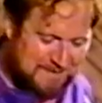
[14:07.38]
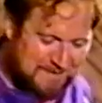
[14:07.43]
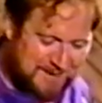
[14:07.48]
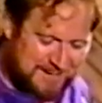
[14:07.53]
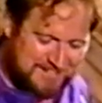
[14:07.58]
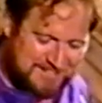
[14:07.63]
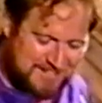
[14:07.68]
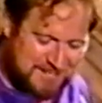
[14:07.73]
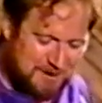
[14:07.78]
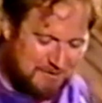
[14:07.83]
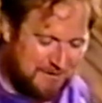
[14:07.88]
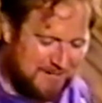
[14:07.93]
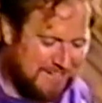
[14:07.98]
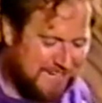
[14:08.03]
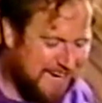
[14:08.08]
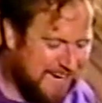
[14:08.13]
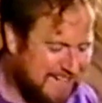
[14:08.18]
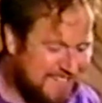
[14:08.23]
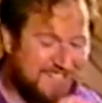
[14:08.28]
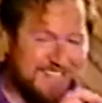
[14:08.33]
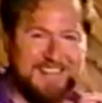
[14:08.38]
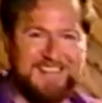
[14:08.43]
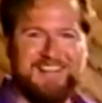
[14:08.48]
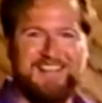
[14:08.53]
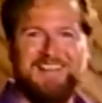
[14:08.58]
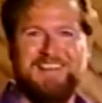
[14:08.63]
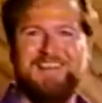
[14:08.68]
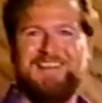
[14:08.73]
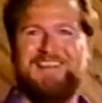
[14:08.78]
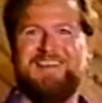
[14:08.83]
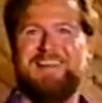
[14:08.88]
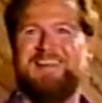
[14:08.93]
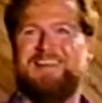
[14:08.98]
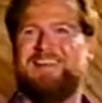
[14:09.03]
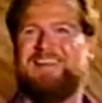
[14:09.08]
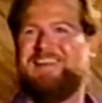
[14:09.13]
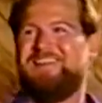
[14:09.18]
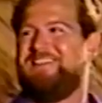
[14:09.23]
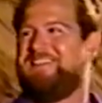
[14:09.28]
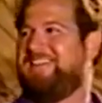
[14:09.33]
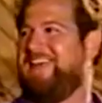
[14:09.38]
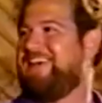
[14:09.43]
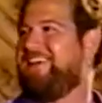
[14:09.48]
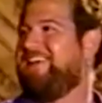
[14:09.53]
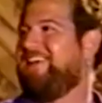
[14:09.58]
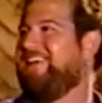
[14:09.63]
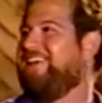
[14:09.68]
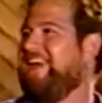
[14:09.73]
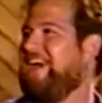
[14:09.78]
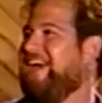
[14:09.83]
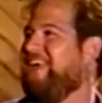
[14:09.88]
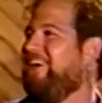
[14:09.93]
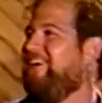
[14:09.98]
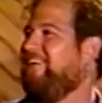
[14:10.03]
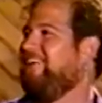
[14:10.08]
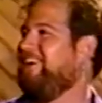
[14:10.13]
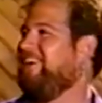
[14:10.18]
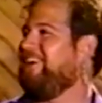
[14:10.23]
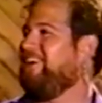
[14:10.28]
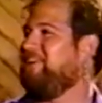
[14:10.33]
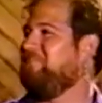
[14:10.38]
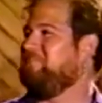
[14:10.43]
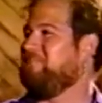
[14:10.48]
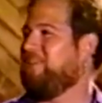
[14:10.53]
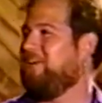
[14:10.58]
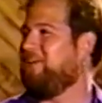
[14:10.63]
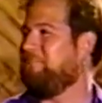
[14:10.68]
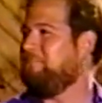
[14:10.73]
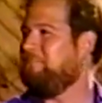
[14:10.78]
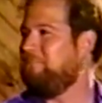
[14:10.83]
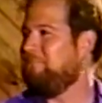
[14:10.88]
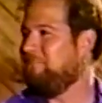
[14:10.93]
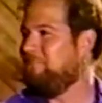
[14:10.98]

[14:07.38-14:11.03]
points, no one gets it. Second category comes up.